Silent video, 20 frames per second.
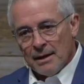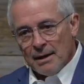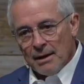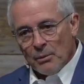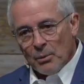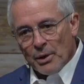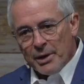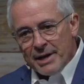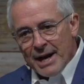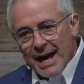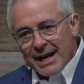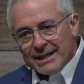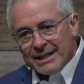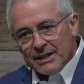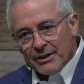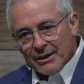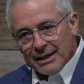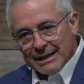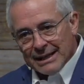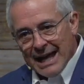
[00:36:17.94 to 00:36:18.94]
We're not
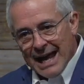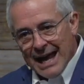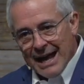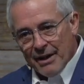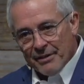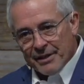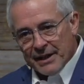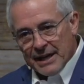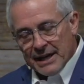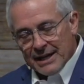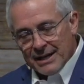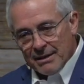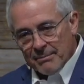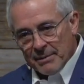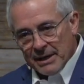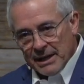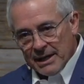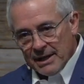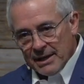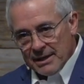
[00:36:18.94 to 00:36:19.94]
going to allow the
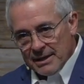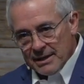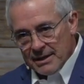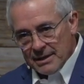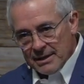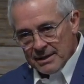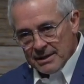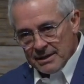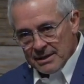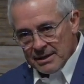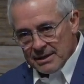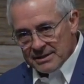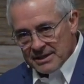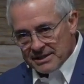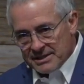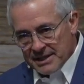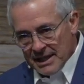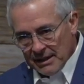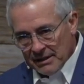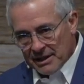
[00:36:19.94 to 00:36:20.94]
enemy to
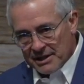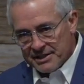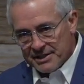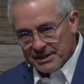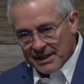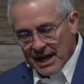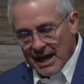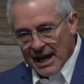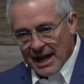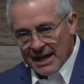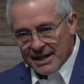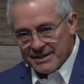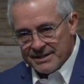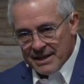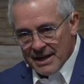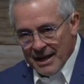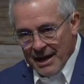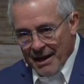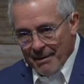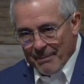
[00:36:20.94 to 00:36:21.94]
tell us lies
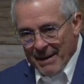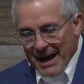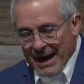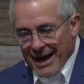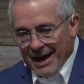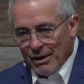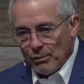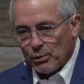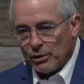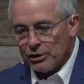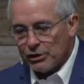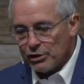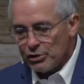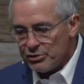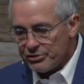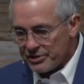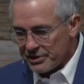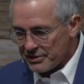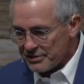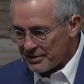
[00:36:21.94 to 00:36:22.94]
about how we're
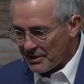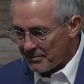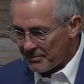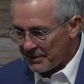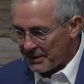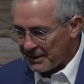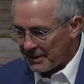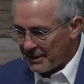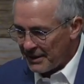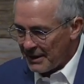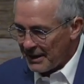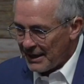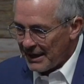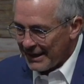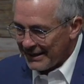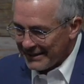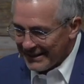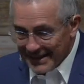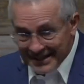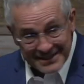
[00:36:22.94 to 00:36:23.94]
losing something
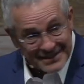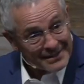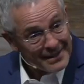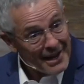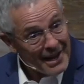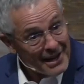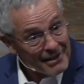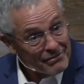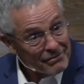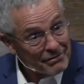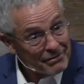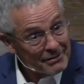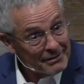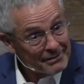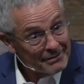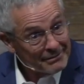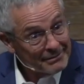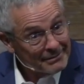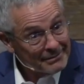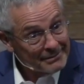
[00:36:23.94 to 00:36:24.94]
in this life,
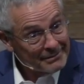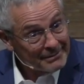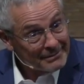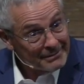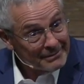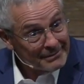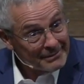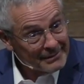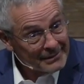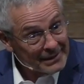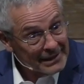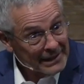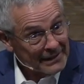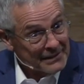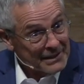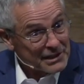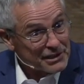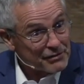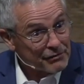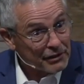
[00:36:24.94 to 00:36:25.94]
in
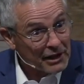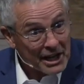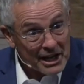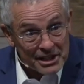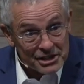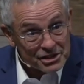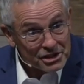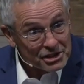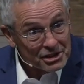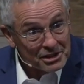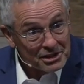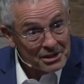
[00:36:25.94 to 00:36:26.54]
this flesh.